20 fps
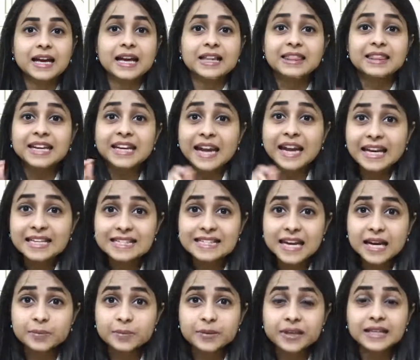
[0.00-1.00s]
The next
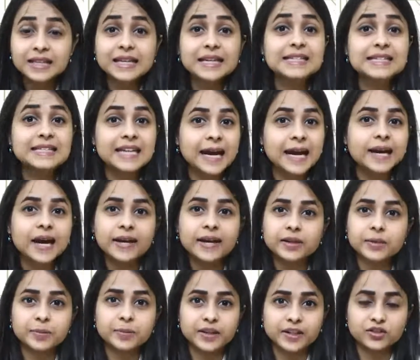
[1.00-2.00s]
segment is data
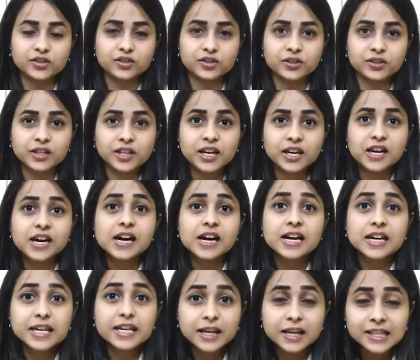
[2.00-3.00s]
interpretation.
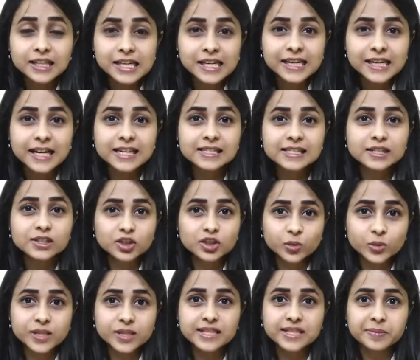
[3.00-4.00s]
Here they test a
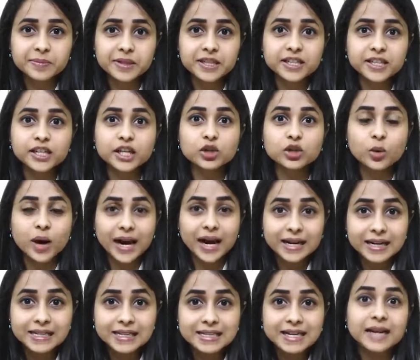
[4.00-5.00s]
student's ability to
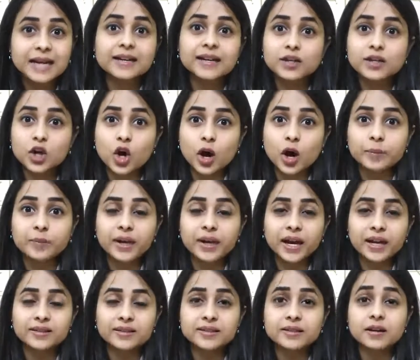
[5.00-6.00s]
understand and
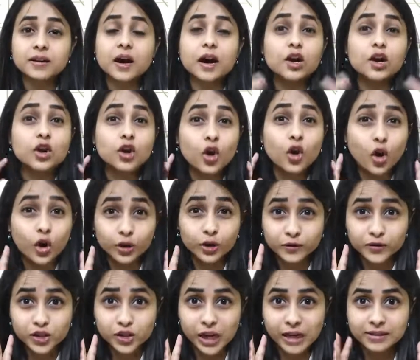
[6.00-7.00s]
comprehend a lot
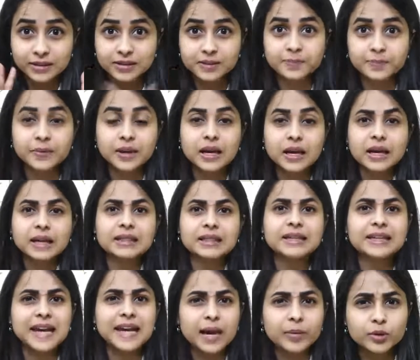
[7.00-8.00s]
of charts. The
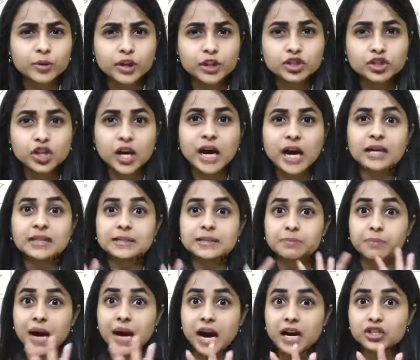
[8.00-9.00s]
tabular charts,
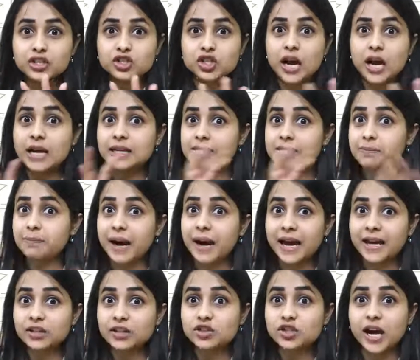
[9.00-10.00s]
bar charts,
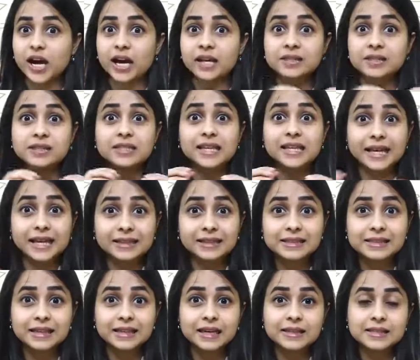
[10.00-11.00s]
pie charts,
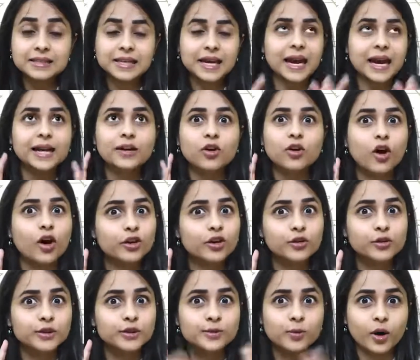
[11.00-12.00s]
caselets, and God
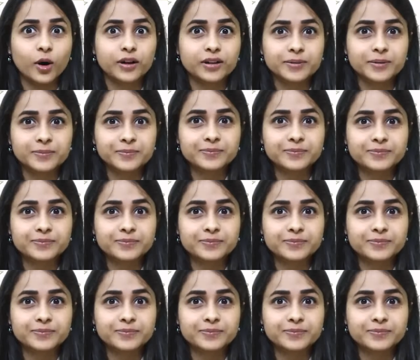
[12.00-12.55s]
knows what.